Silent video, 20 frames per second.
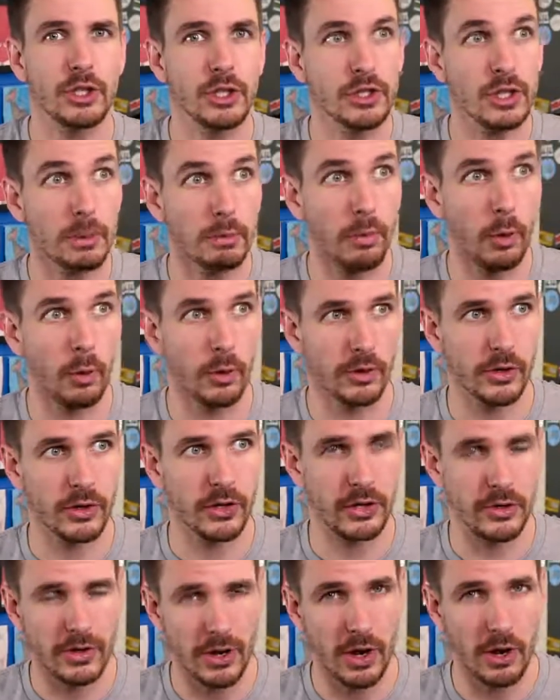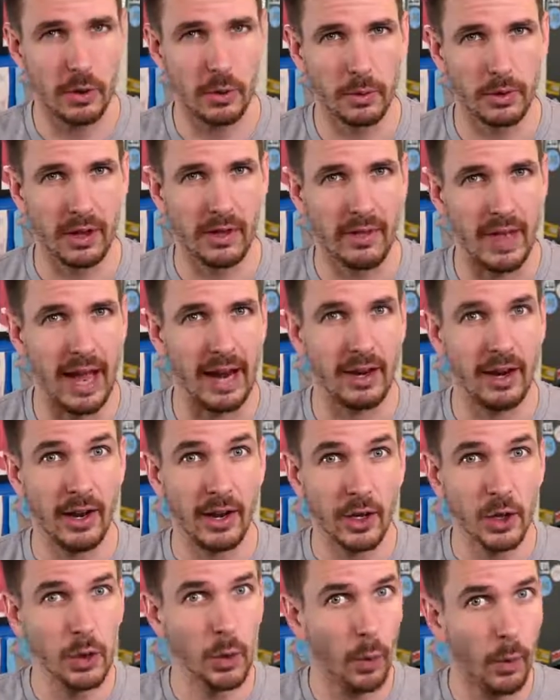It's just important to note that
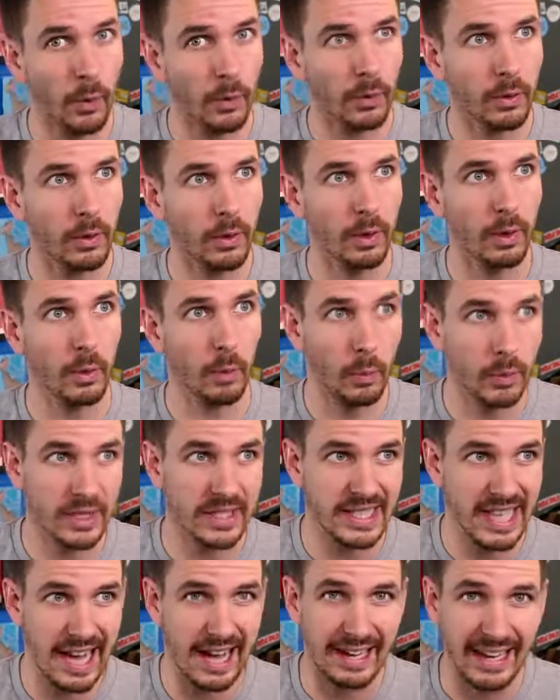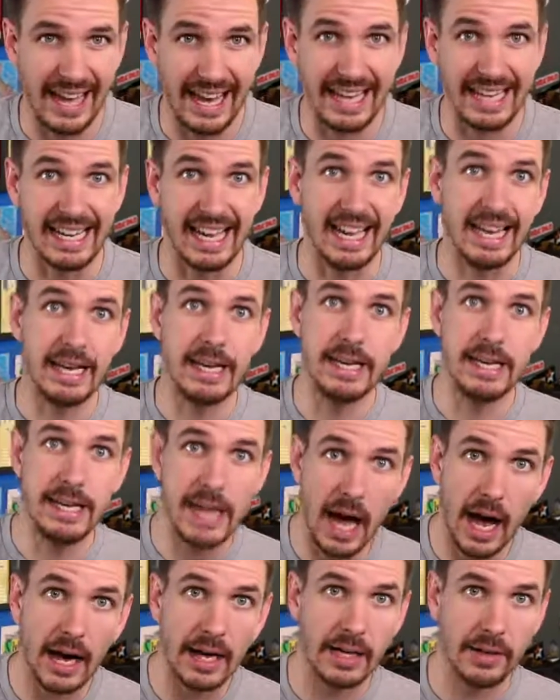Quirrell was not a
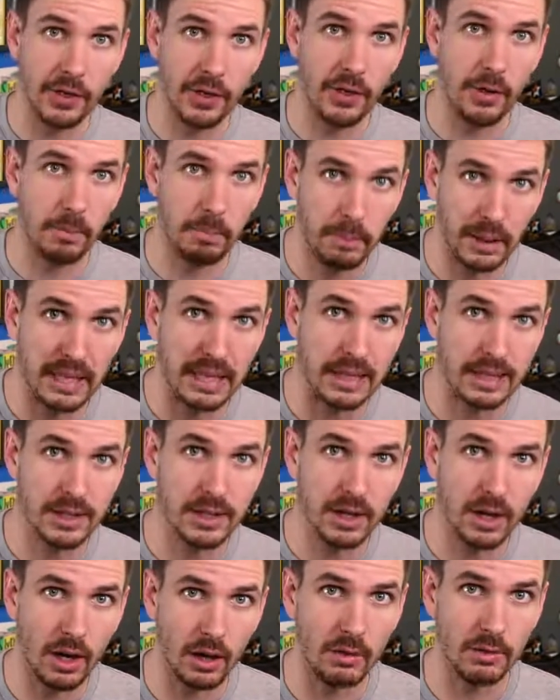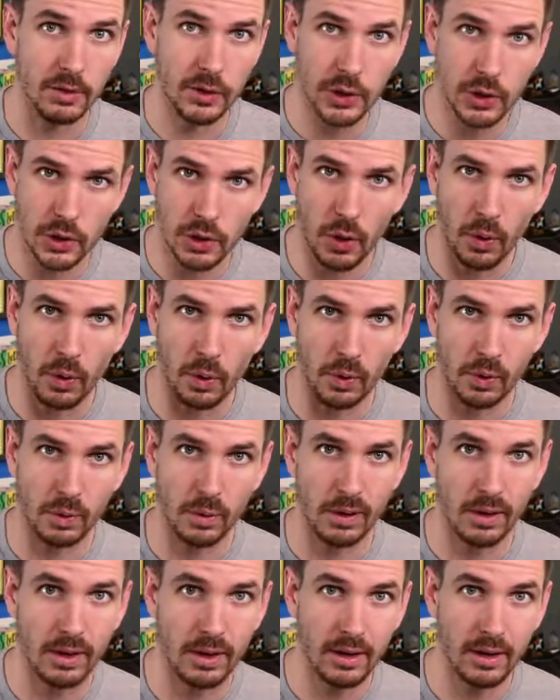ninth piece of soul.